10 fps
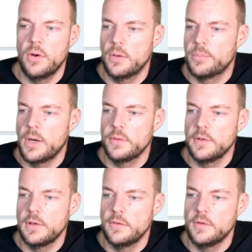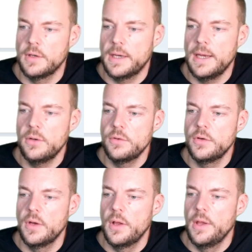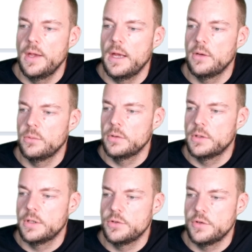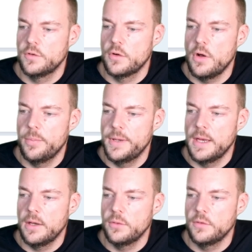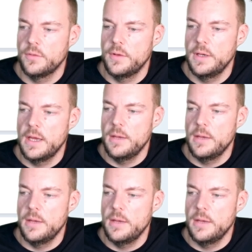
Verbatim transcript: our browserless account and we'll can just copy out the